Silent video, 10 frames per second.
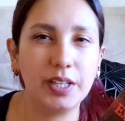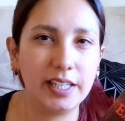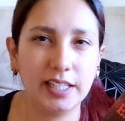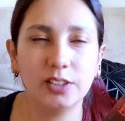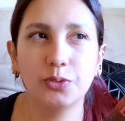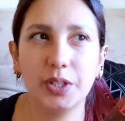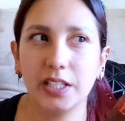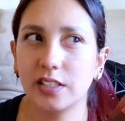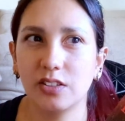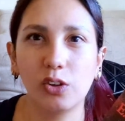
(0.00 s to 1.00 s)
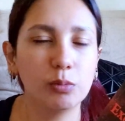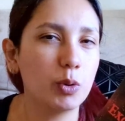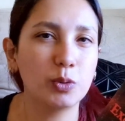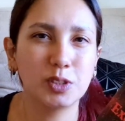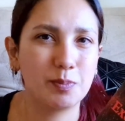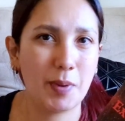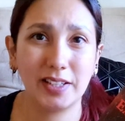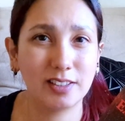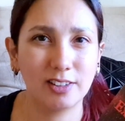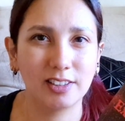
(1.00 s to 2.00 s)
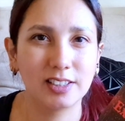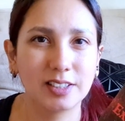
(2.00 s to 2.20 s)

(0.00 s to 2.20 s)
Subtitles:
it reads almost medical.